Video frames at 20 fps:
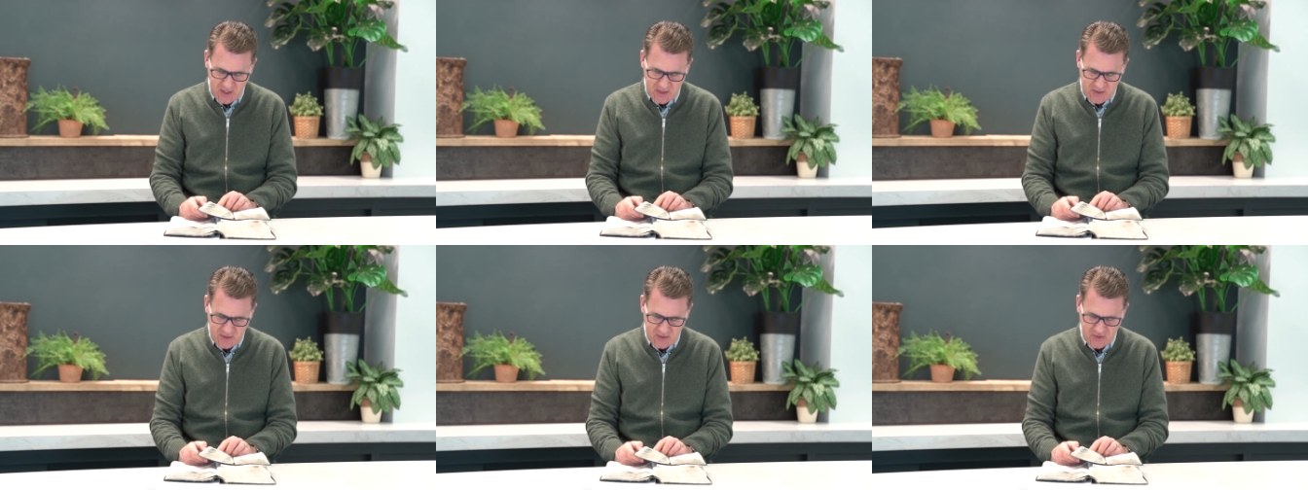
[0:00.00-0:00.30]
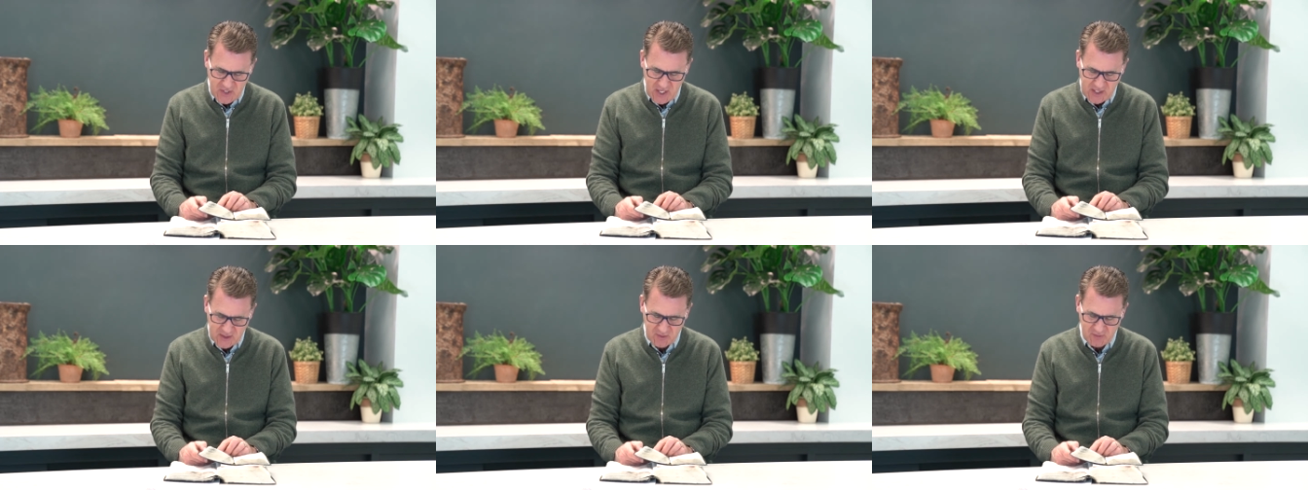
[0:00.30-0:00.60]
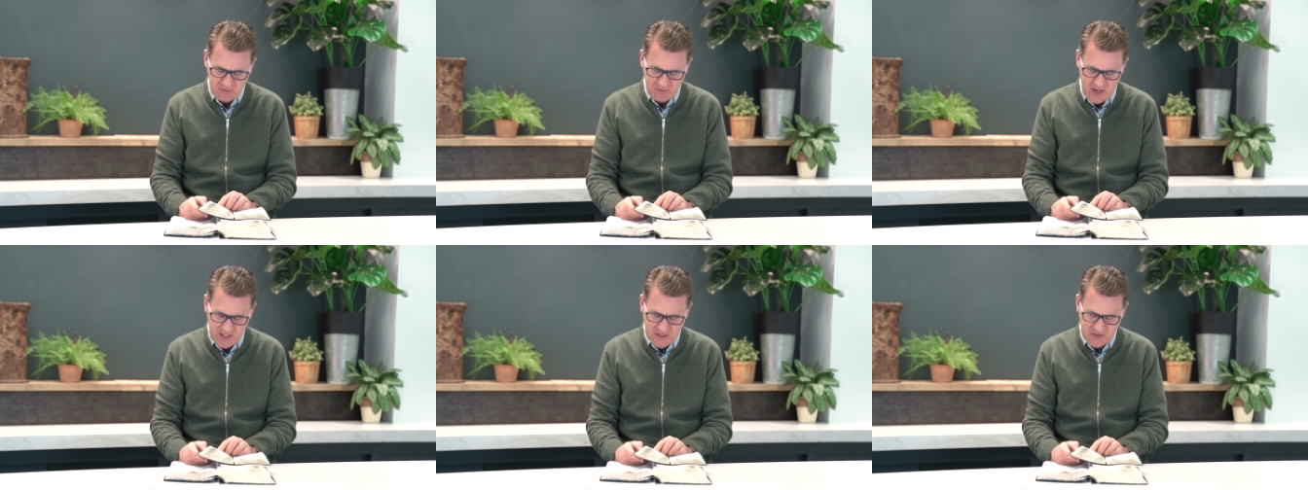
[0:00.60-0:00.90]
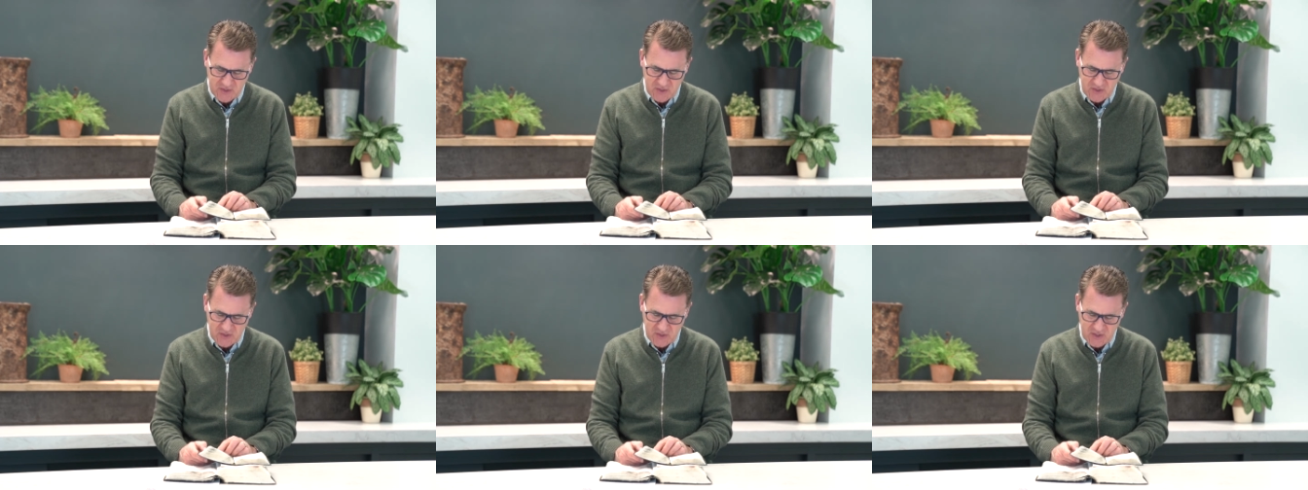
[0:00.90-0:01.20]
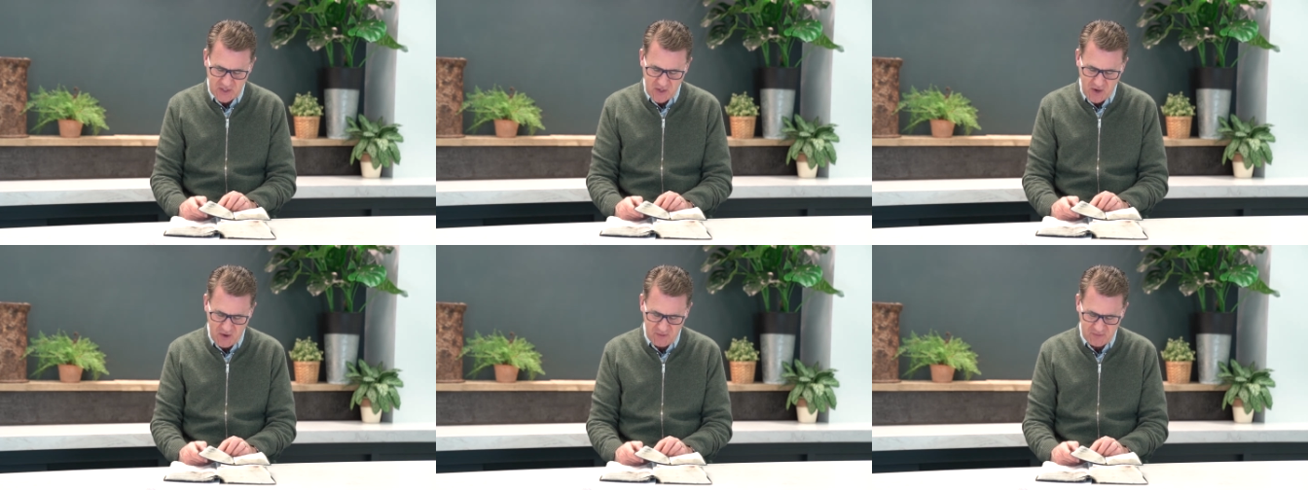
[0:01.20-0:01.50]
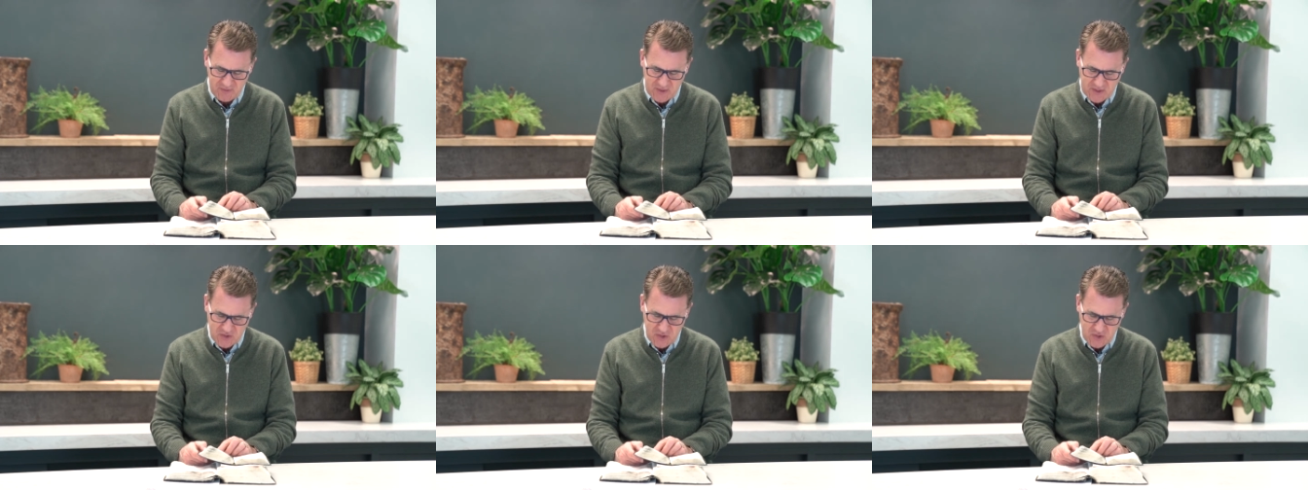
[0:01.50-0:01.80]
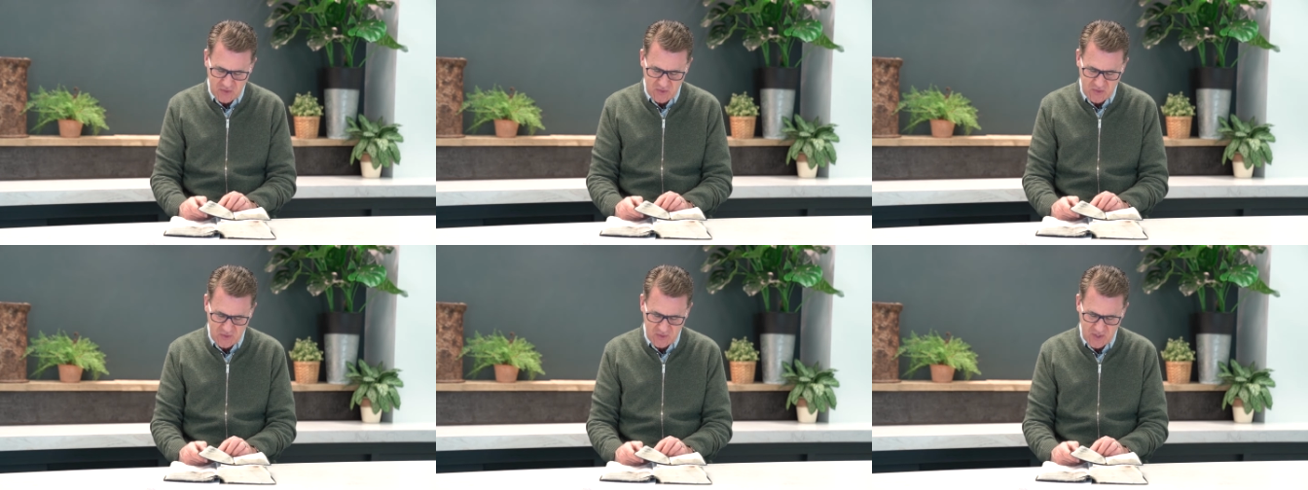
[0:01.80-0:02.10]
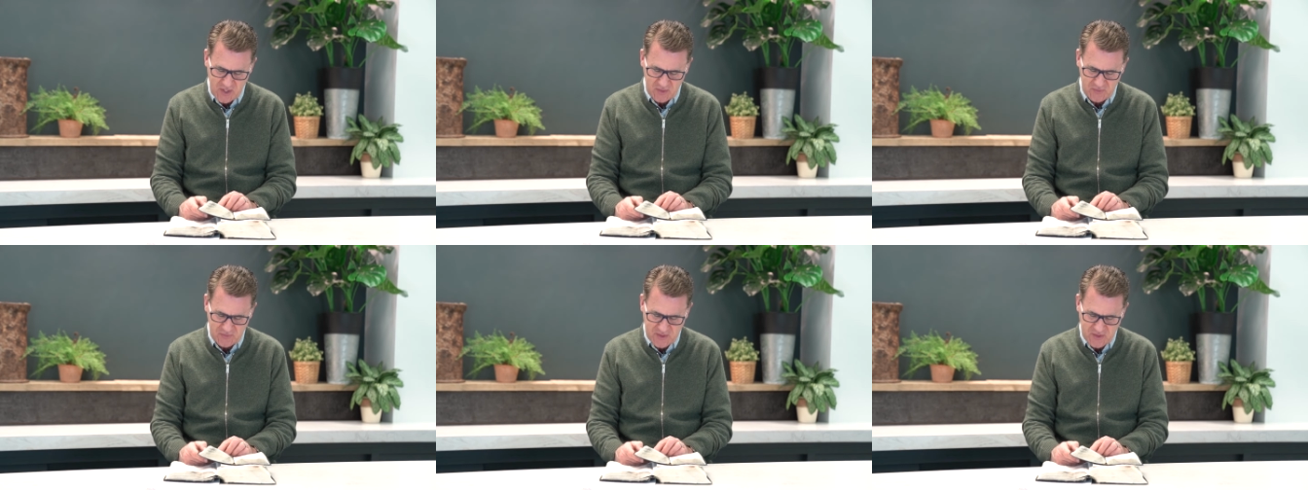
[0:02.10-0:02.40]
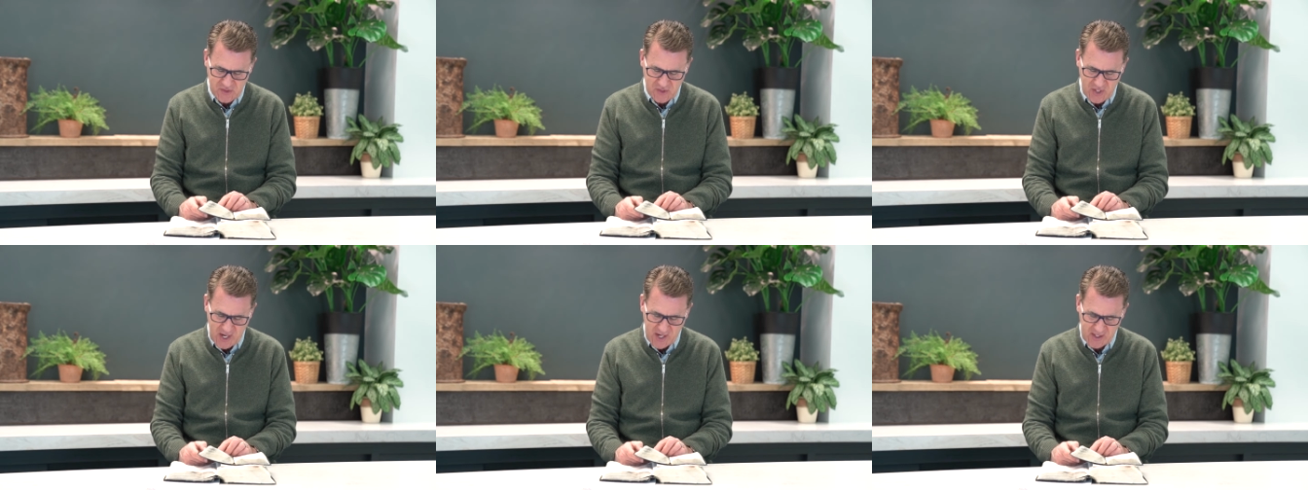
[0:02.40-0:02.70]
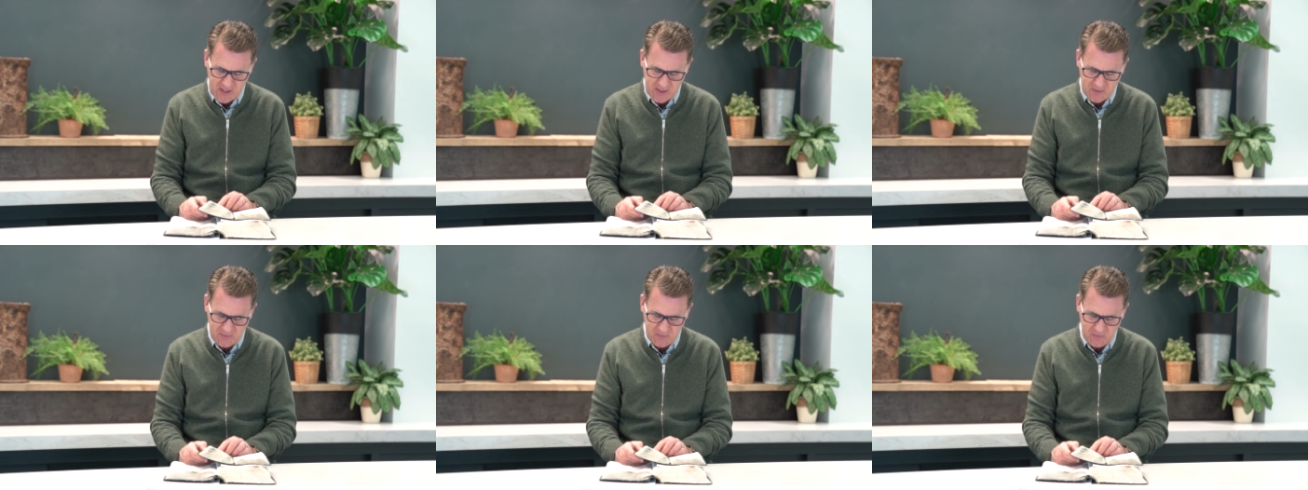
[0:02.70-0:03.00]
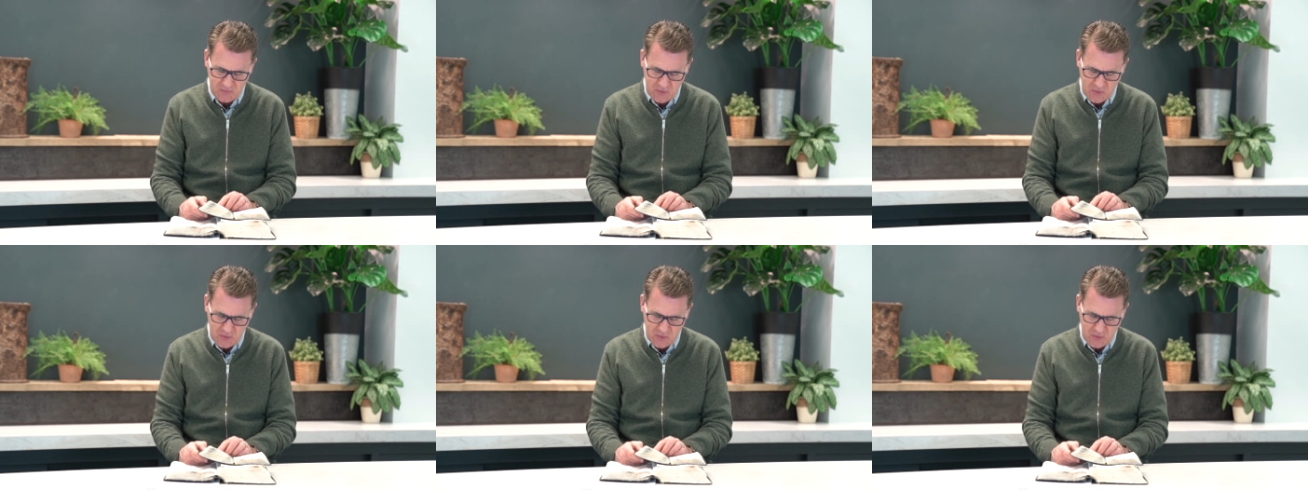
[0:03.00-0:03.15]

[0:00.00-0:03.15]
Sacrifices and offerings you do not desire,